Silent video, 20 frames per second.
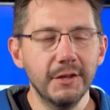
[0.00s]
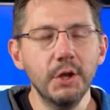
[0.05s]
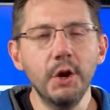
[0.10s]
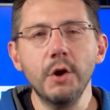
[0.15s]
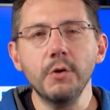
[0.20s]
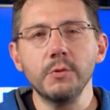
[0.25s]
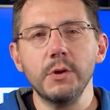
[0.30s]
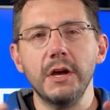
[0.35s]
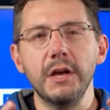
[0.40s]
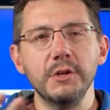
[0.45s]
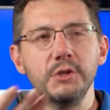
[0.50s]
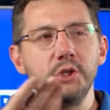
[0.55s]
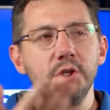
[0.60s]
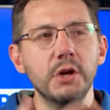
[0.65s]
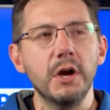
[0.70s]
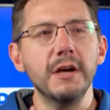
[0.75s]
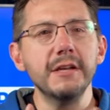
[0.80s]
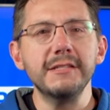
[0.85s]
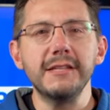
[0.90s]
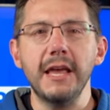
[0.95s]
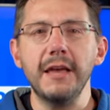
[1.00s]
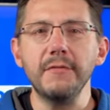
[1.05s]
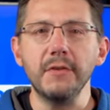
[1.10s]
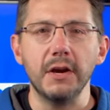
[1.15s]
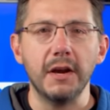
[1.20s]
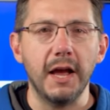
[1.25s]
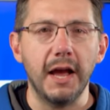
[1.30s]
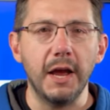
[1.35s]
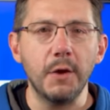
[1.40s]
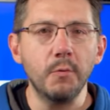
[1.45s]
You know, uh, Sean
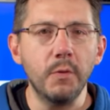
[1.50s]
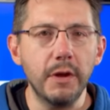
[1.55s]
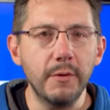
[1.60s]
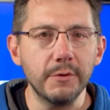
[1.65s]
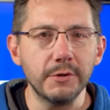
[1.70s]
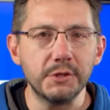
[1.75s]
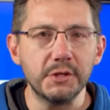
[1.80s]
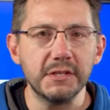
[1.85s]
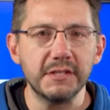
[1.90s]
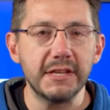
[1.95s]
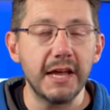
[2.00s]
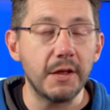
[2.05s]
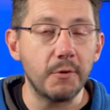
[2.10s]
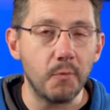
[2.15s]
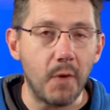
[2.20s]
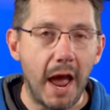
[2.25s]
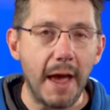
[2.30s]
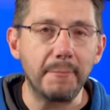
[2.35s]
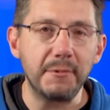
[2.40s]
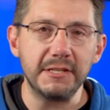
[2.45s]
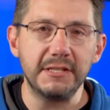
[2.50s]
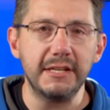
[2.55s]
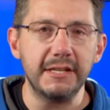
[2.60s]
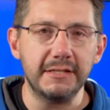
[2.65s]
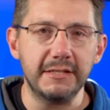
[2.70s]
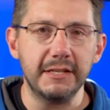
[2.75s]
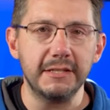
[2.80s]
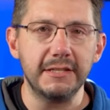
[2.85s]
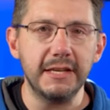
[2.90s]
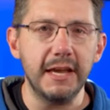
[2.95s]
David and I, we were just at Rapid
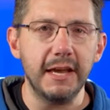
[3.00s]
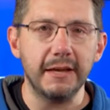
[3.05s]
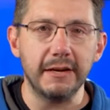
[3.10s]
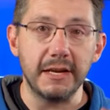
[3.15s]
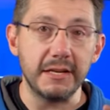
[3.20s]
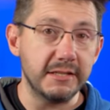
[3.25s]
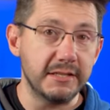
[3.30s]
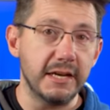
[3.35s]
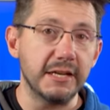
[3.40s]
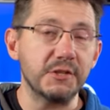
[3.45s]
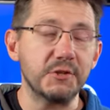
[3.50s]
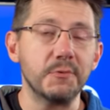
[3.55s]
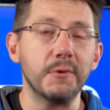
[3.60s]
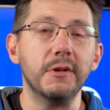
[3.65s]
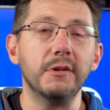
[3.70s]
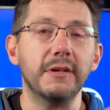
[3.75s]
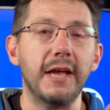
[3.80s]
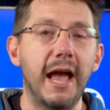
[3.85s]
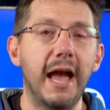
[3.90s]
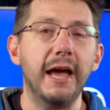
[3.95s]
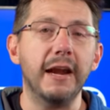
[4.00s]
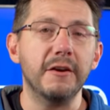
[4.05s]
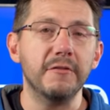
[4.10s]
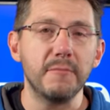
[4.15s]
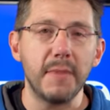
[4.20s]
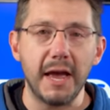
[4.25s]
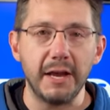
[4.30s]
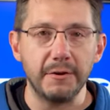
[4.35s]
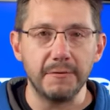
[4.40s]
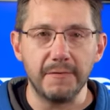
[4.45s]
TCT, an industrial additive
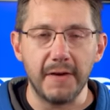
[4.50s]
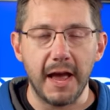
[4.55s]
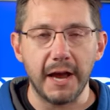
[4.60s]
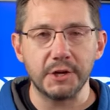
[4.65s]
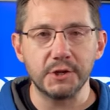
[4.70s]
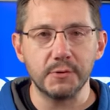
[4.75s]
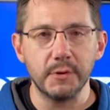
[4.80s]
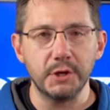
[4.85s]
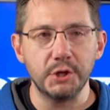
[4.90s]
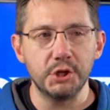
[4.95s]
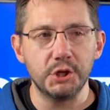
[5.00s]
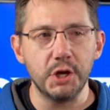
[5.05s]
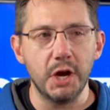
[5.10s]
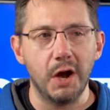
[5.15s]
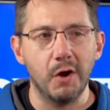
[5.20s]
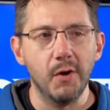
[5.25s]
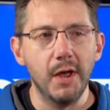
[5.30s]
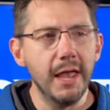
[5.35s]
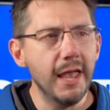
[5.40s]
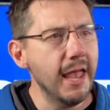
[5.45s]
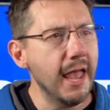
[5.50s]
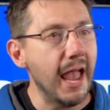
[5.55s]
manufacturing show,